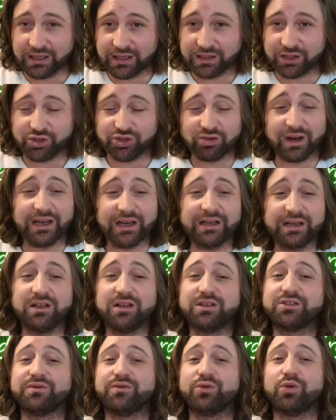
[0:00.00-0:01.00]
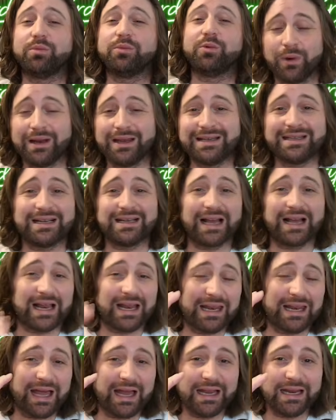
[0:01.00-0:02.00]
The triangle is formed when a
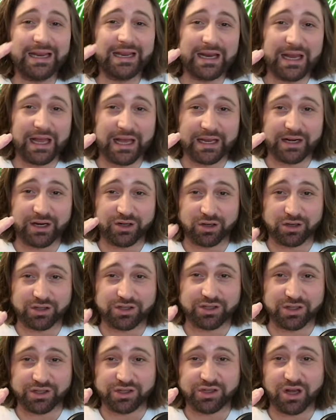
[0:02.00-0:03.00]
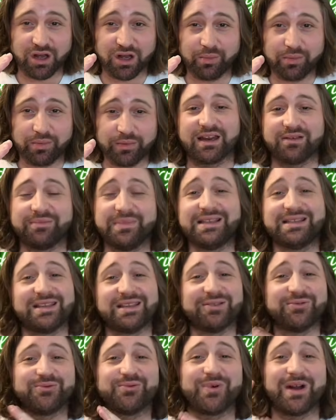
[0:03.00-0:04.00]
declining line across the top meets
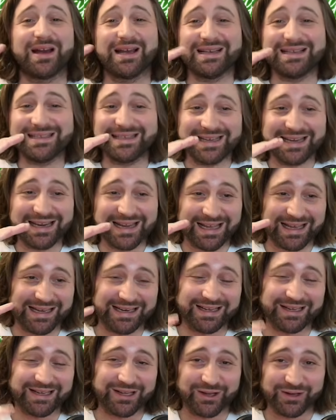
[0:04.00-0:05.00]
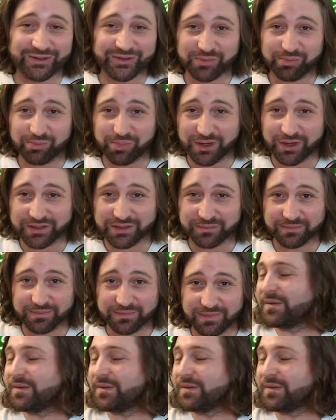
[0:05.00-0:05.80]
a rising line along the bottom.